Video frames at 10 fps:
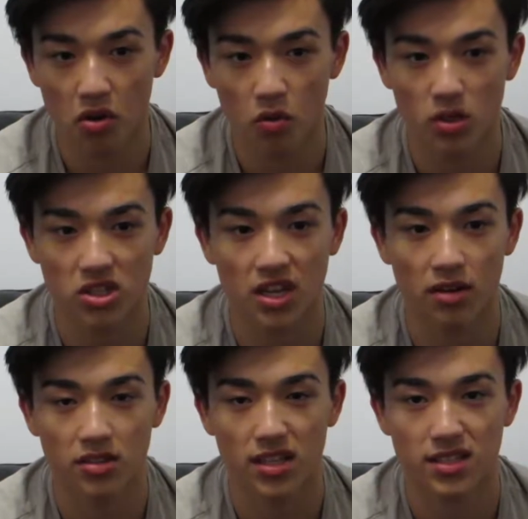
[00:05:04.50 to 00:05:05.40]
which
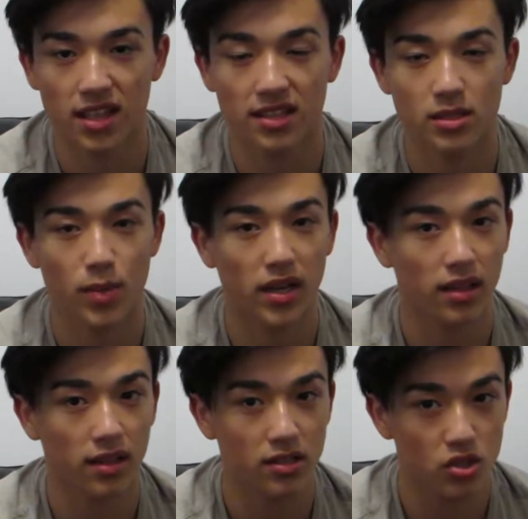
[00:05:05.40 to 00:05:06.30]
tells us that it's better
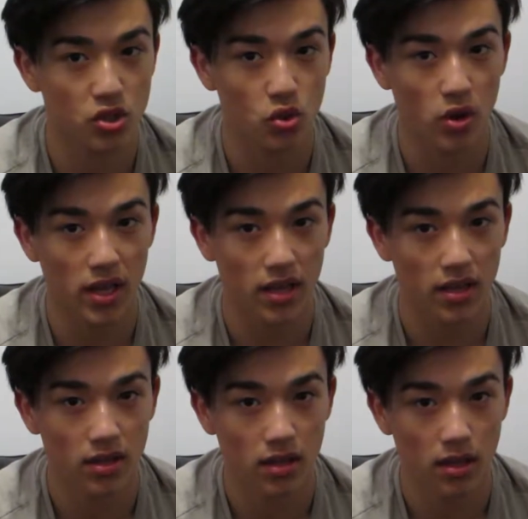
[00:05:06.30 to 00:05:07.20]
than soy
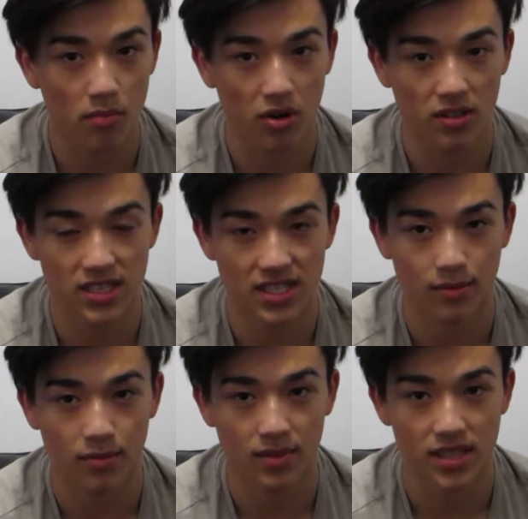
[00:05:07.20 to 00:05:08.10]
protein
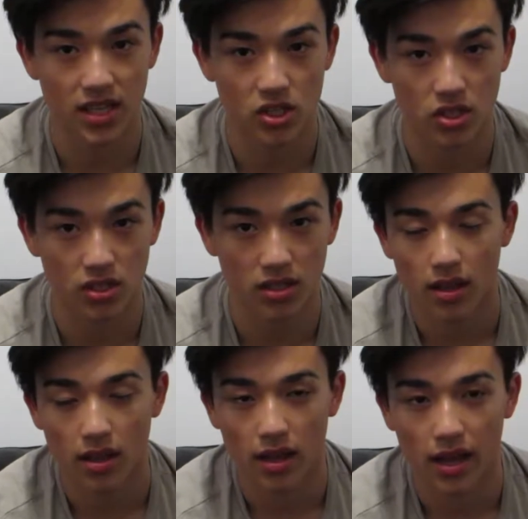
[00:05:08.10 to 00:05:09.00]
supplementation
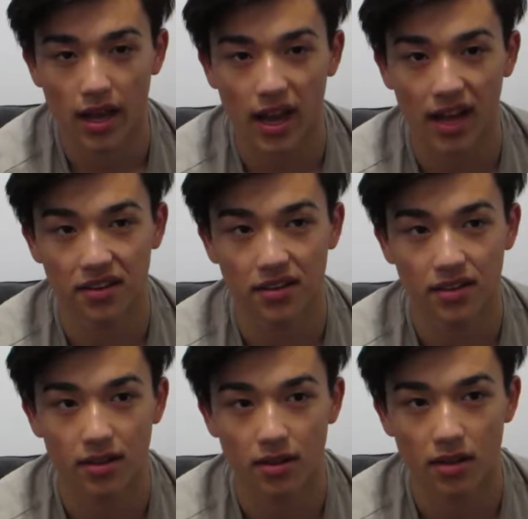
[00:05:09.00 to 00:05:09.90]
and
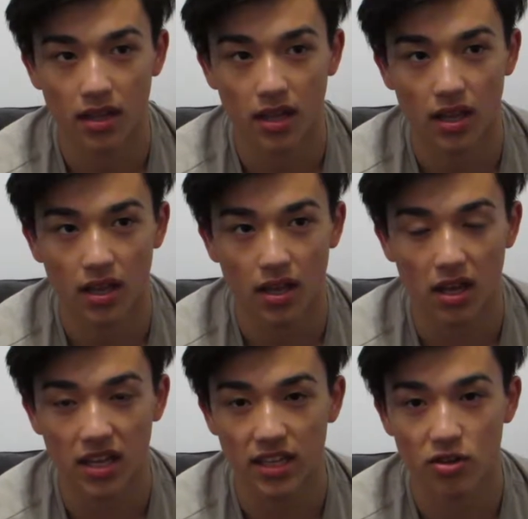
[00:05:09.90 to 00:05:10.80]

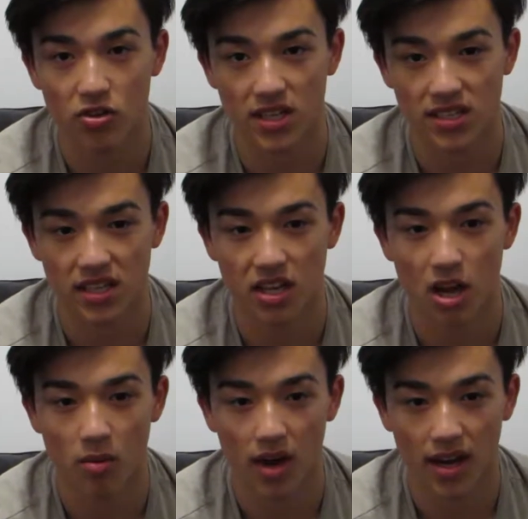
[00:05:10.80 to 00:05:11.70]
an increase in
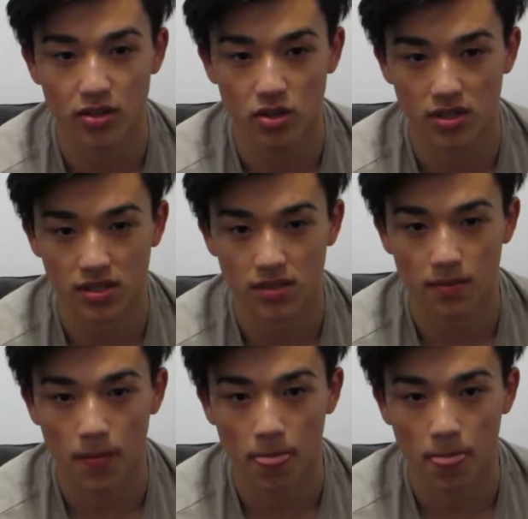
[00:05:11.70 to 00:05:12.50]
carbohydrates.